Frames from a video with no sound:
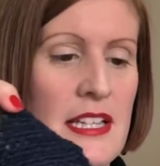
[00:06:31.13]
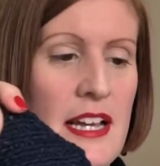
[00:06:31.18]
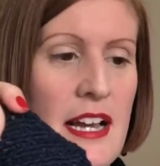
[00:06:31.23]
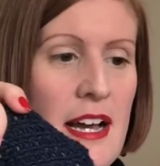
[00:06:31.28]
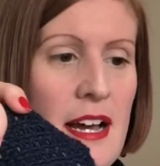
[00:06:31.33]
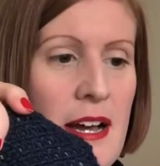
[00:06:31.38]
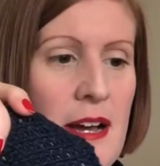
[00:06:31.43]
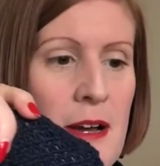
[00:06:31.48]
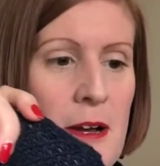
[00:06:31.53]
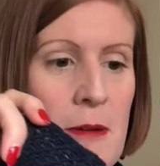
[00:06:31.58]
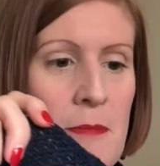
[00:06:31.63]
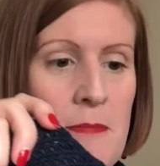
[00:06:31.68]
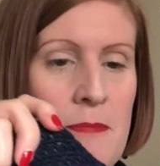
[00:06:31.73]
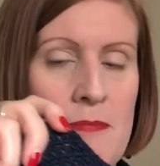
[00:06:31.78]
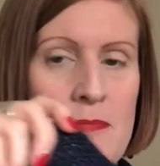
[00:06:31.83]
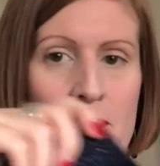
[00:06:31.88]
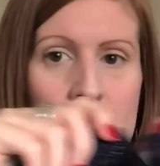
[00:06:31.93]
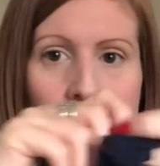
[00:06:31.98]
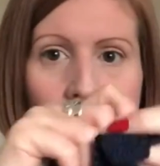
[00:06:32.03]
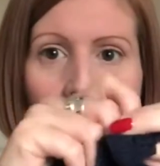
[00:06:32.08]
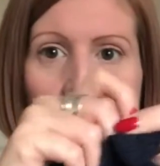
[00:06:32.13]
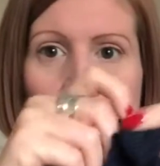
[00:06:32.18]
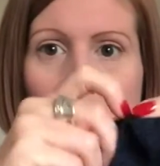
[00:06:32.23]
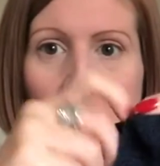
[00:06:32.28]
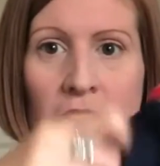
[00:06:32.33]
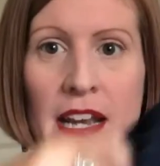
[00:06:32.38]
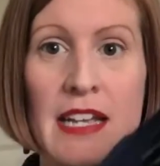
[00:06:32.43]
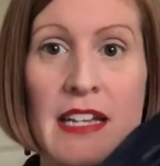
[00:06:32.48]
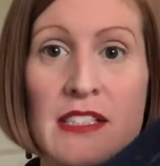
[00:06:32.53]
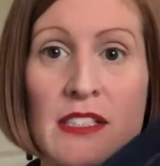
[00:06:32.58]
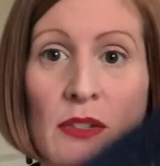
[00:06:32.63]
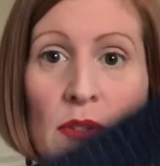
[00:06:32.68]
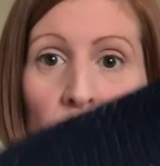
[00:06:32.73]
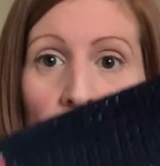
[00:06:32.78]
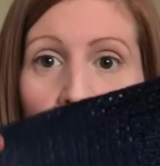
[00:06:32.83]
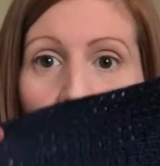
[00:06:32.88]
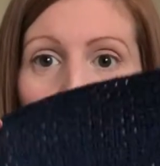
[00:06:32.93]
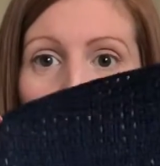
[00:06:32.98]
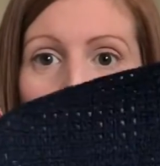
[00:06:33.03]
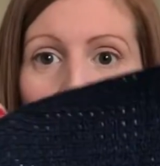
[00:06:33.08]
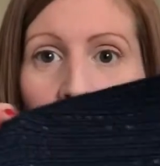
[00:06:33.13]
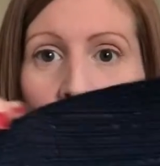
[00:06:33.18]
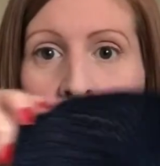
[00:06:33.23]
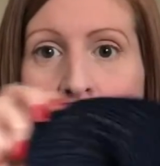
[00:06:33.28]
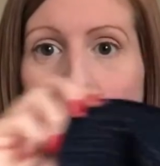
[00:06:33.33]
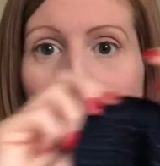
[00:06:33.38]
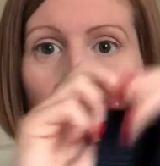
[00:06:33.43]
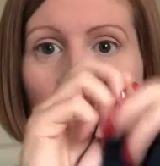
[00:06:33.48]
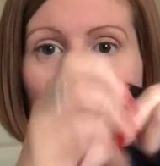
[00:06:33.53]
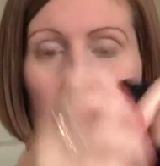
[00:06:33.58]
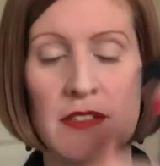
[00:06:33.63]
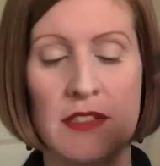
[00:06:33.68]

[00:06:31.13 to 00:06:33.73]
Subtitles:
And it's all done in one,